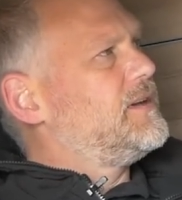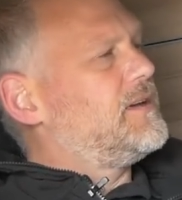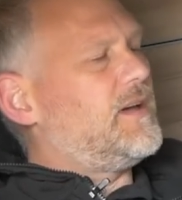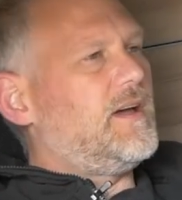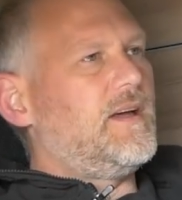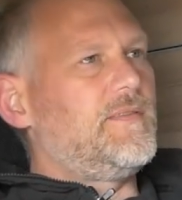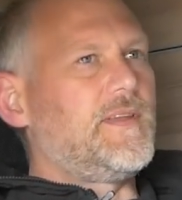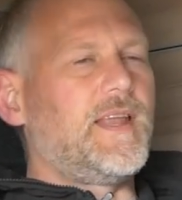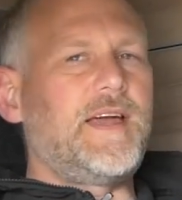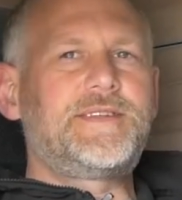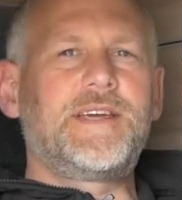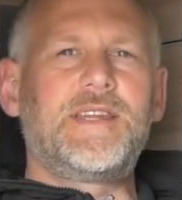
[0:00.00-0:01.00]
The
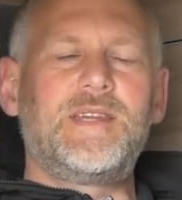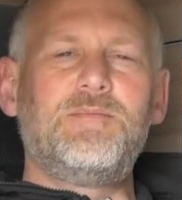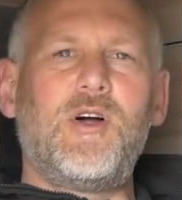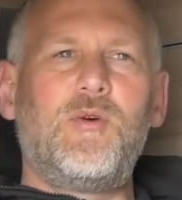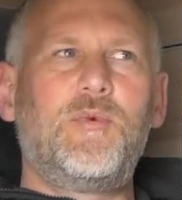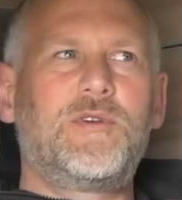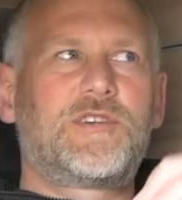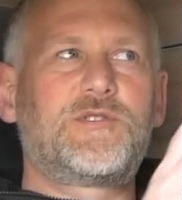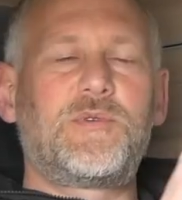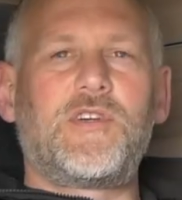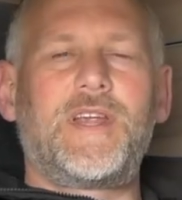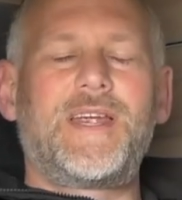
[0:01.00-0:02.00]
lighting at the moment,
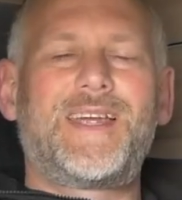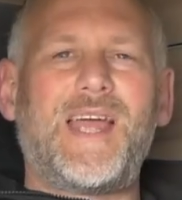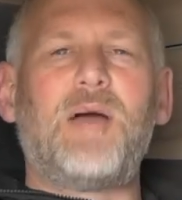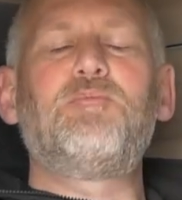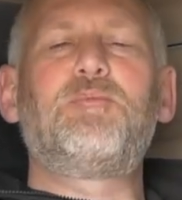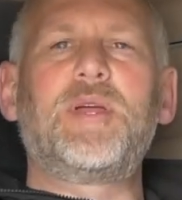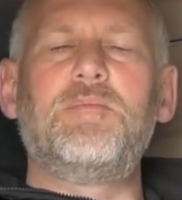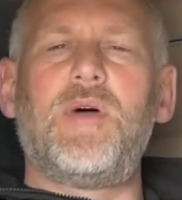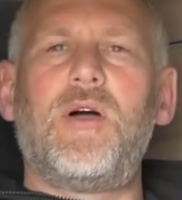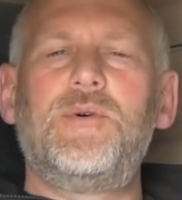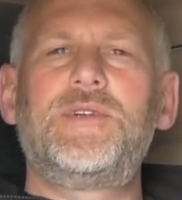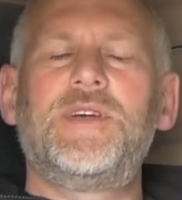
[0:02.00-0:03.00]
because we've got it in camping
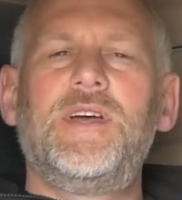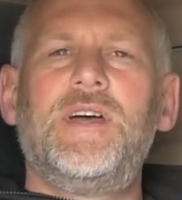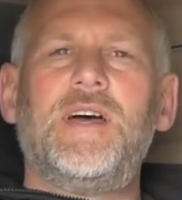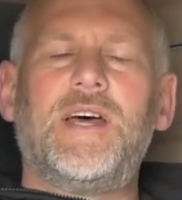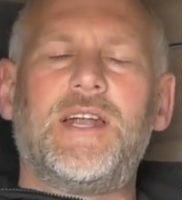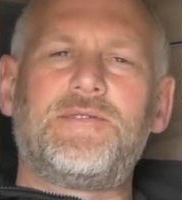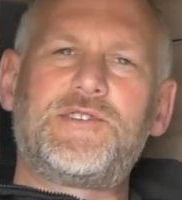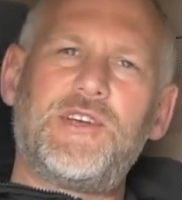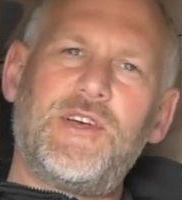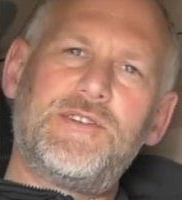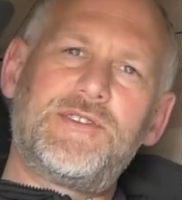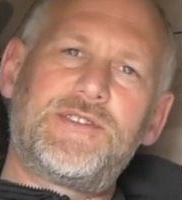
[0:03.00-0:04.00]
mode, and I've
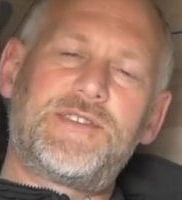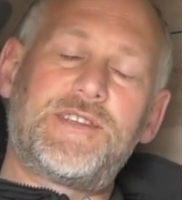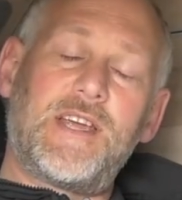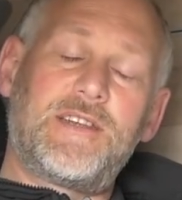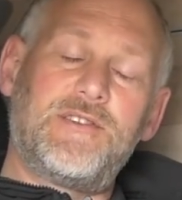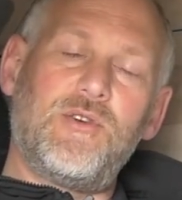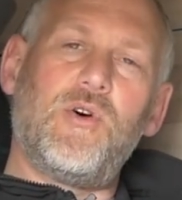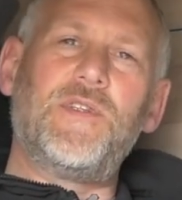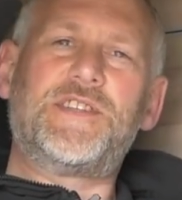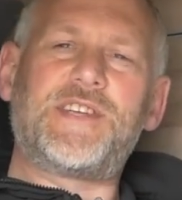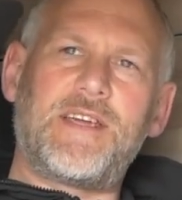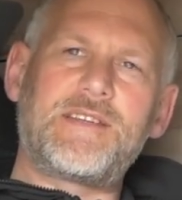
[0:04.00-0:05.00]
taken all
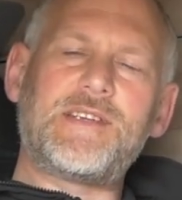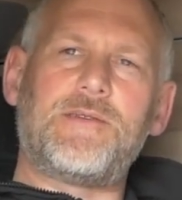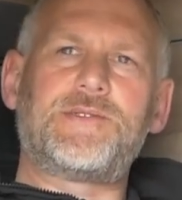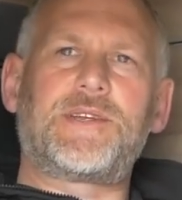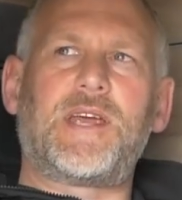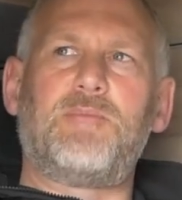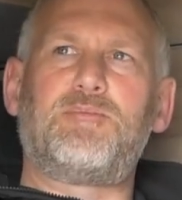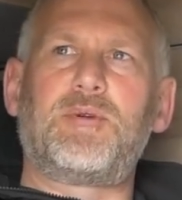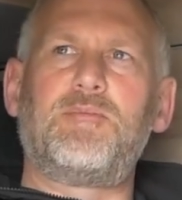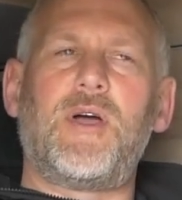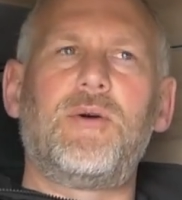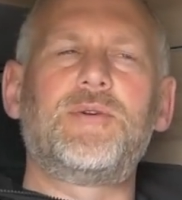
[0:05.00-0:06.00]
the ticks out of
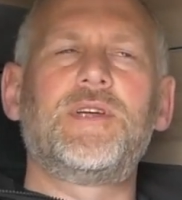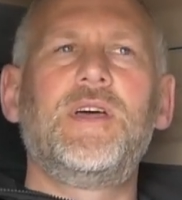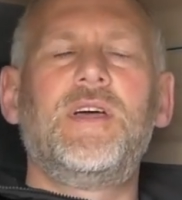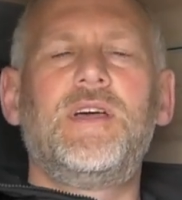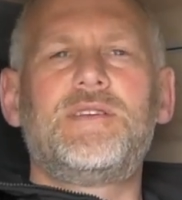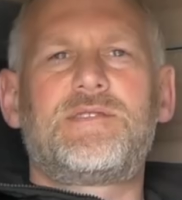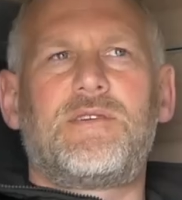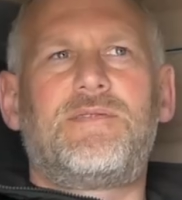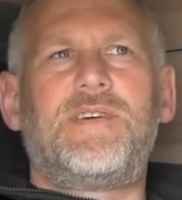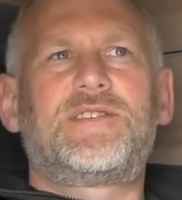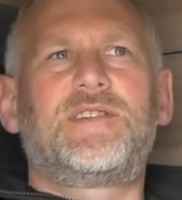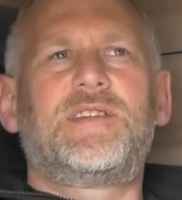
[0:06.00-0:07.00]
camping mode, so
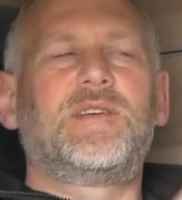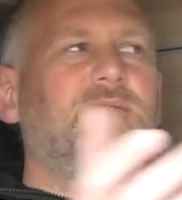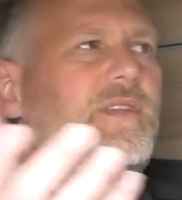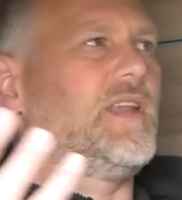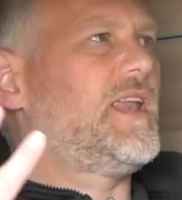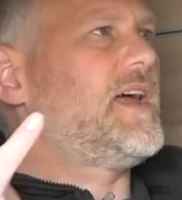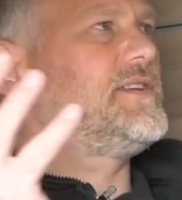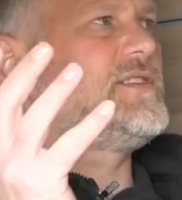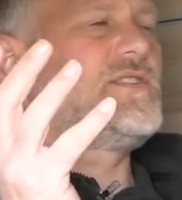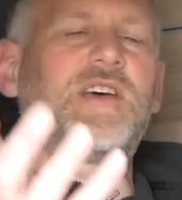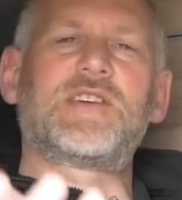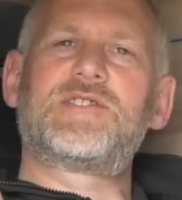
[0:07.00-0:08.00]
officially the
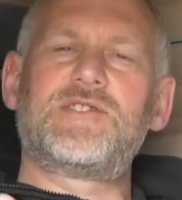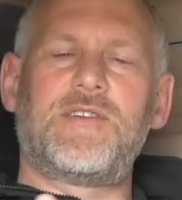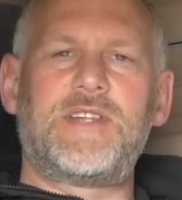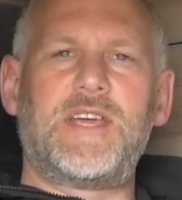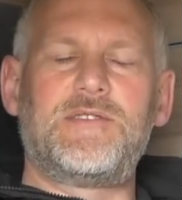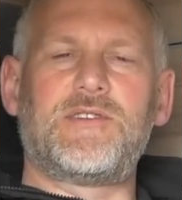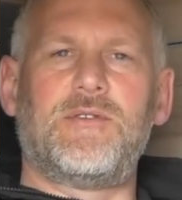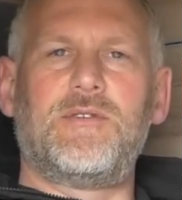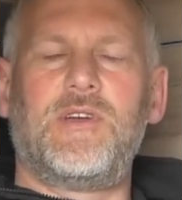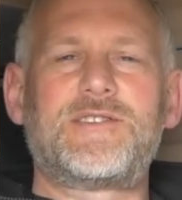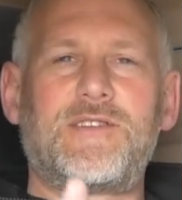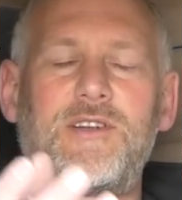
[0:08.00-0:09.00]
lighting section on here is
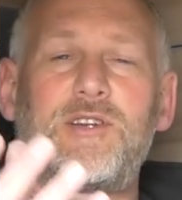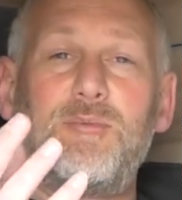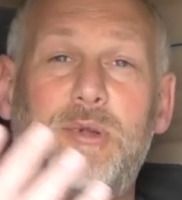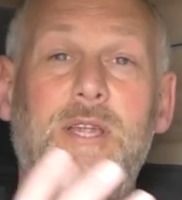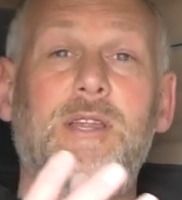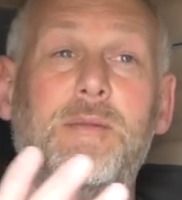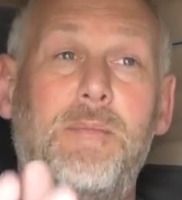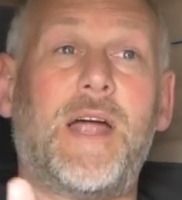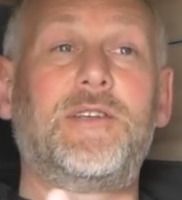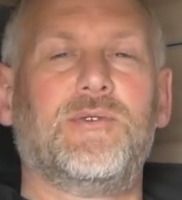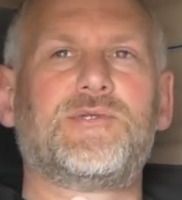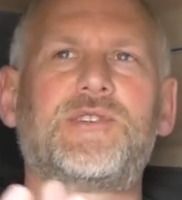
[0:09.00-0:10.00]
on a completely
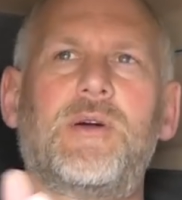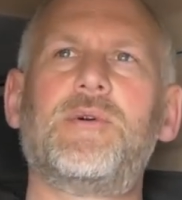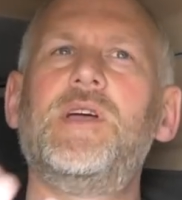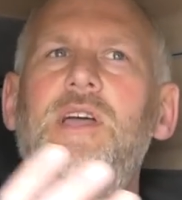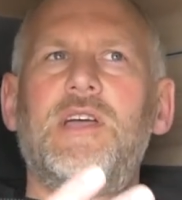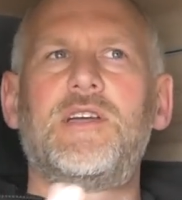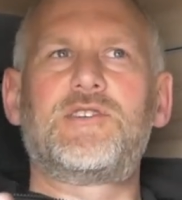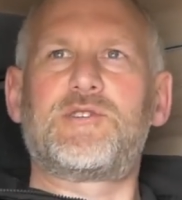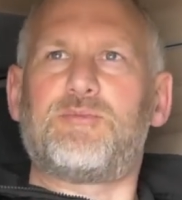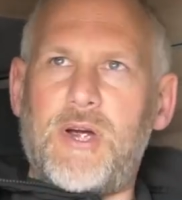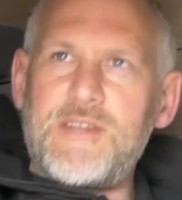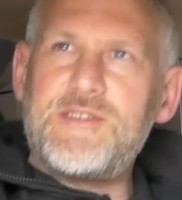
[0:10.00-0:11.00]
manual, so you
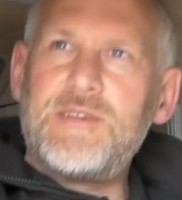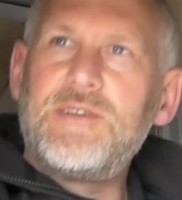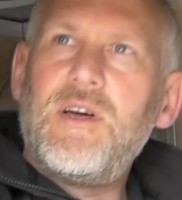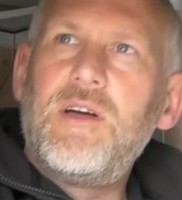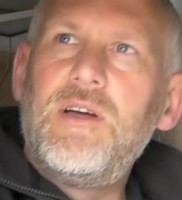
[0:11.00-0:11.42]
just press and